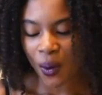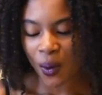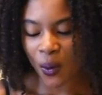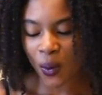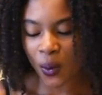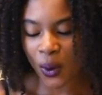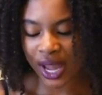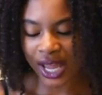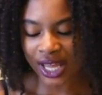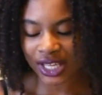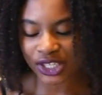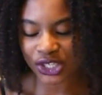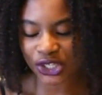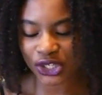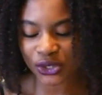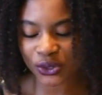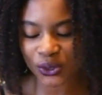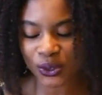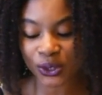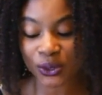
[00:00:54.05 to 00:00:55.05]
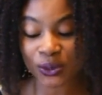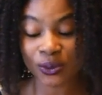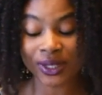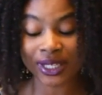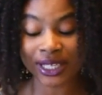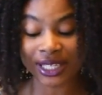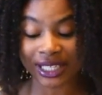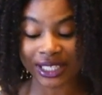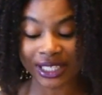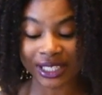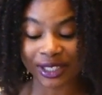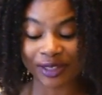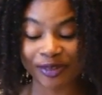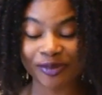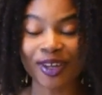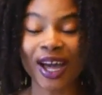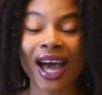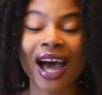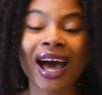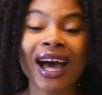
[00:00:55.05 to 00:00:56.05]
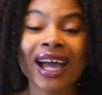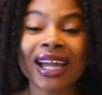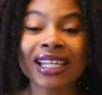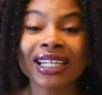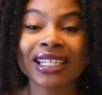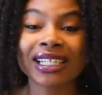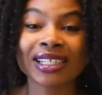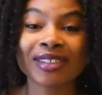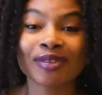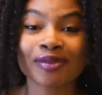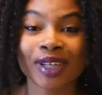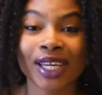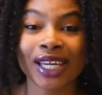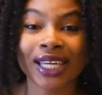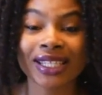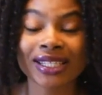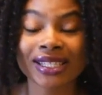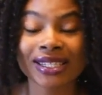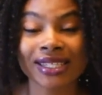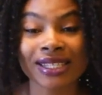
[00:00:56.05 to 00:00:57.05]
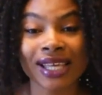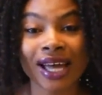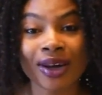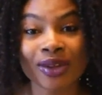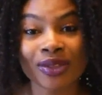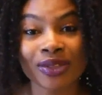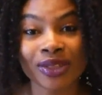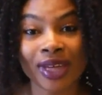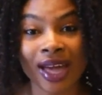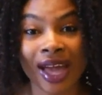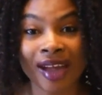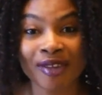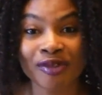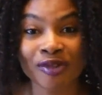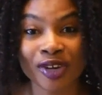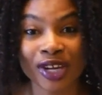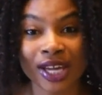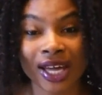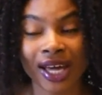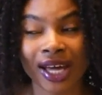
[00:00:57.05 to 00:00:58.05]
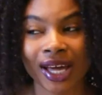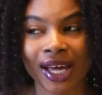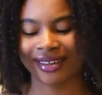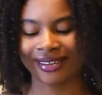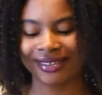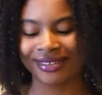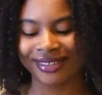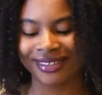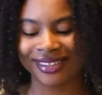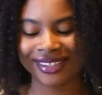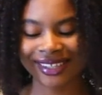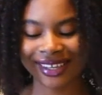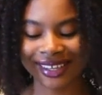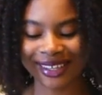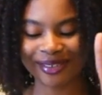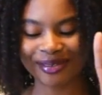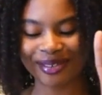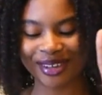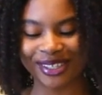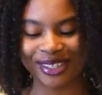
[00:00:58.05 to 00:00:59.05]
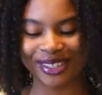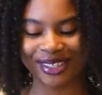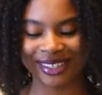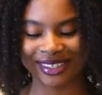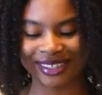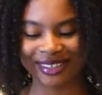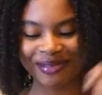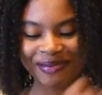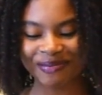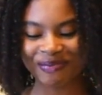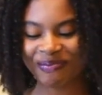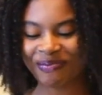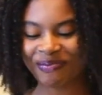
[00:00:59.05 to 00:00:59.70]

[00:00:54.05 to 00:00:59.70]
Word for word: where do you live? I live in South Africa. Second question,